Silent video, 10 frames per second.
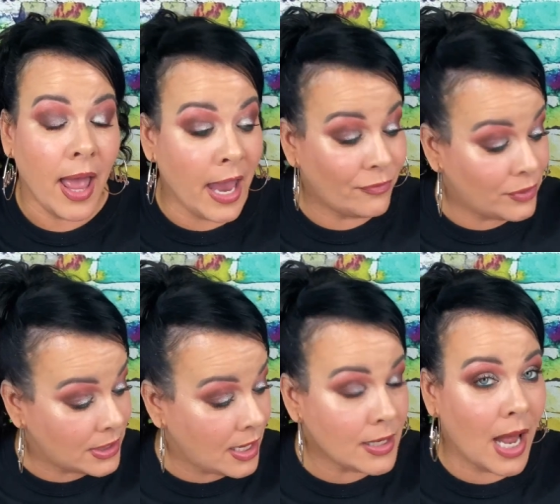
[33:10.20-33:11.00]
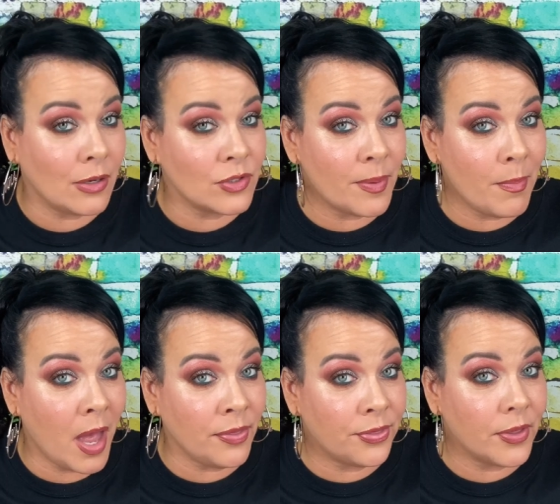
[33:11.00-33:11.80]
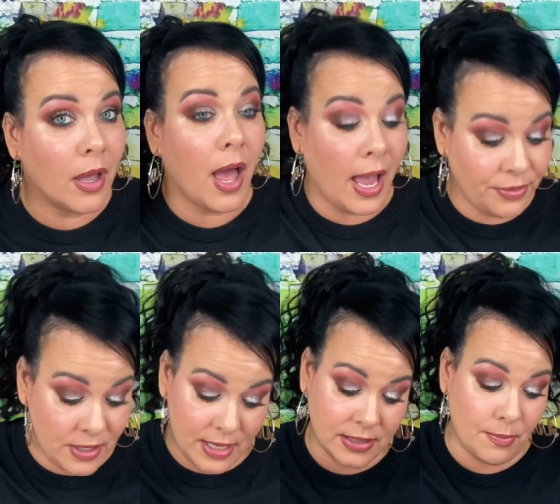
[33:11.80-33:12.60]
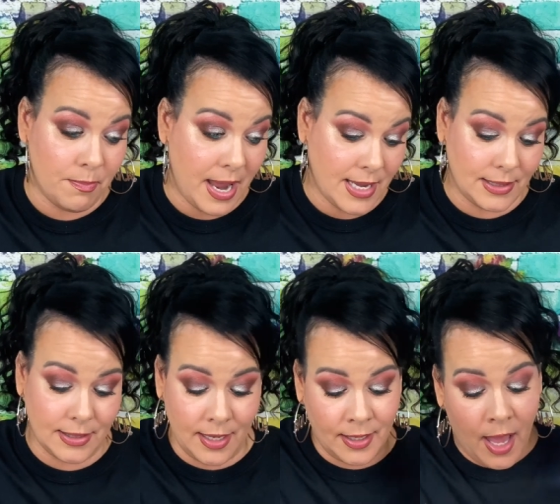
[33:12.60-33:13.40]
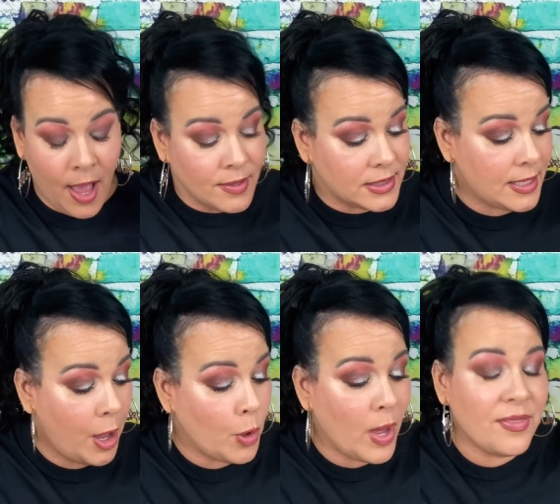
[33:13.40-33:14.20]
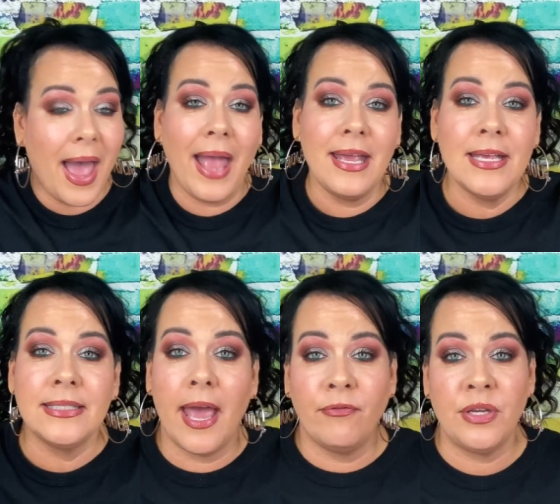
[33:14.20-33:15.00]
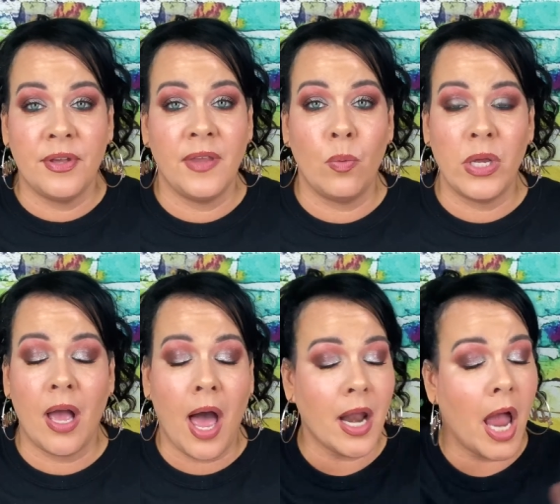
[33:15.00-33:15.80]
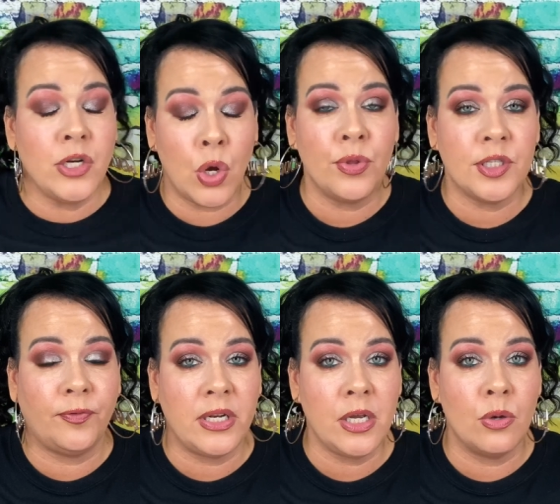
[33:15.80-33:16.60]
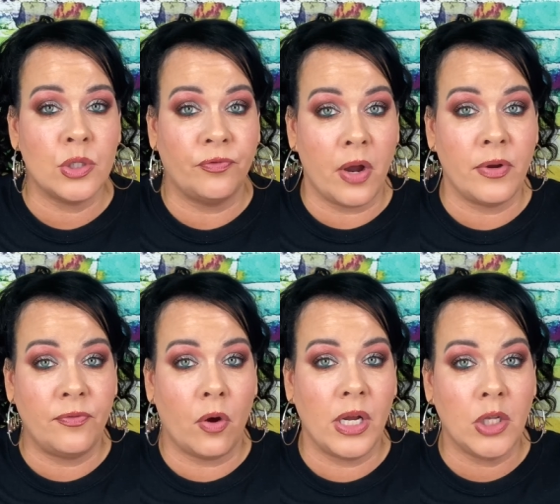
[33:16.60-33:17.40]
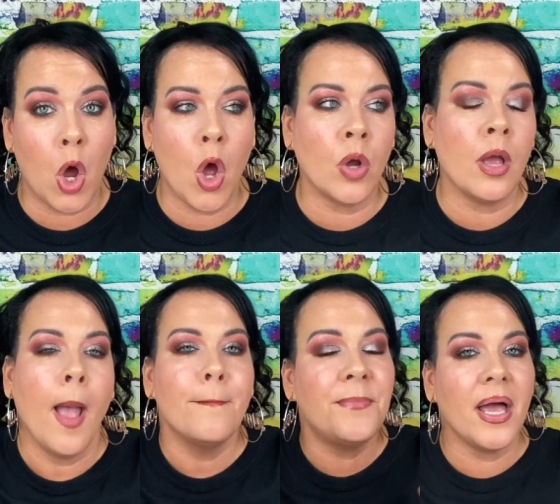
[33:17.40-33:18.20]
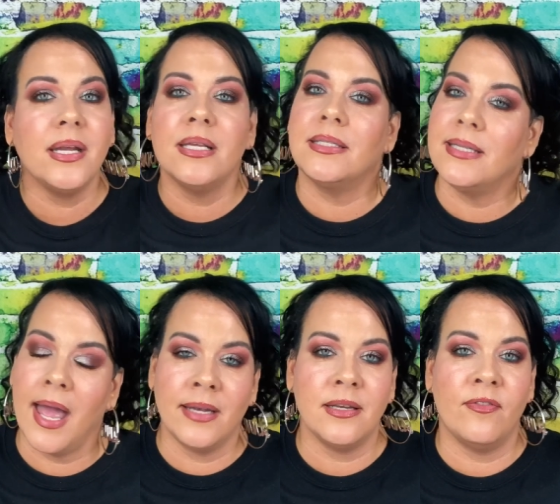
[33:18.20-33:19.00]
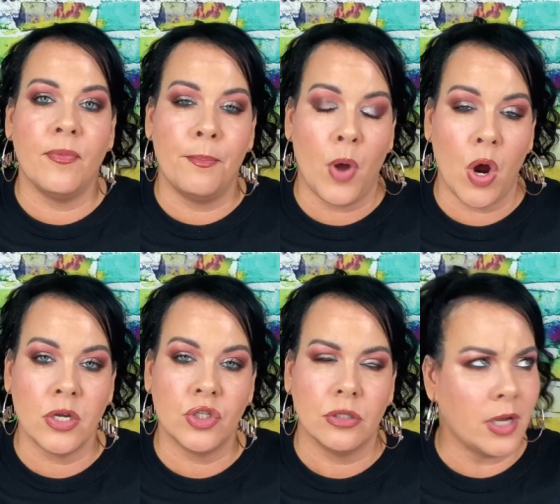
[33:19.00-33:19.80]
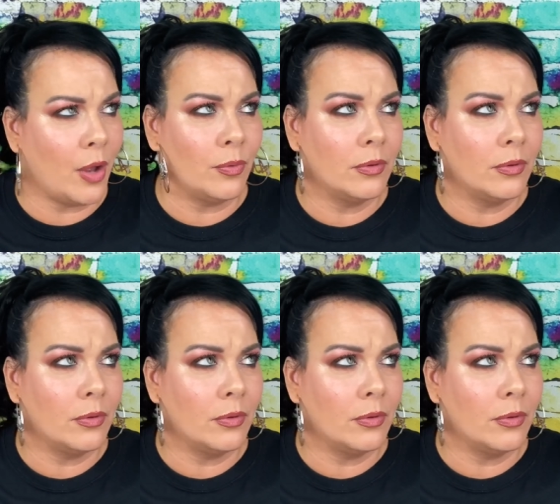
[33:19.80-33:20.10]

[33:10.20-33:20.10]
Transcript: and for $10 a month, I think that's amazing. So that is everything that we got. I know this video is very, very long, but it's the end of March. No,